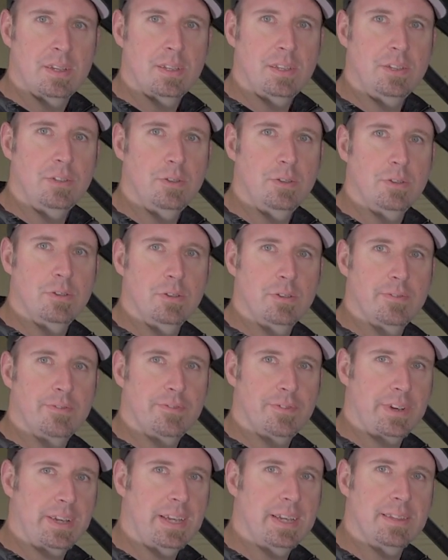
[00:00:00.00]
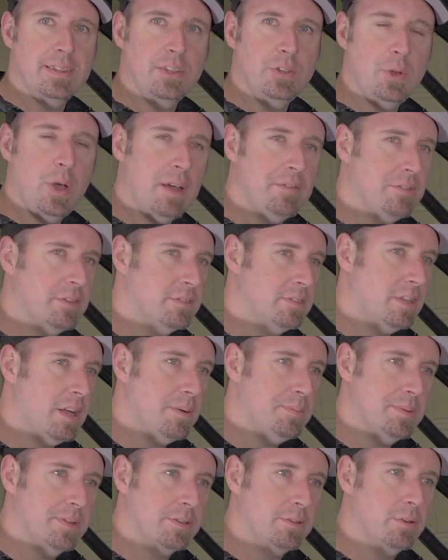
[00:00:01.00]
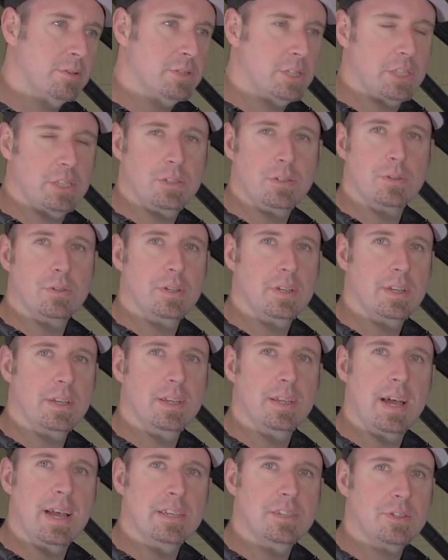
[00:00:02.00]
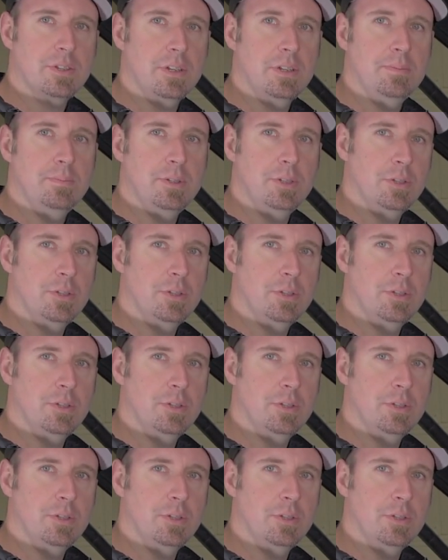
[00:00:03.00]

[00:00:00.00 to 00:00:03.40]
you forget that you have to stop at the grocery store to get ice cream.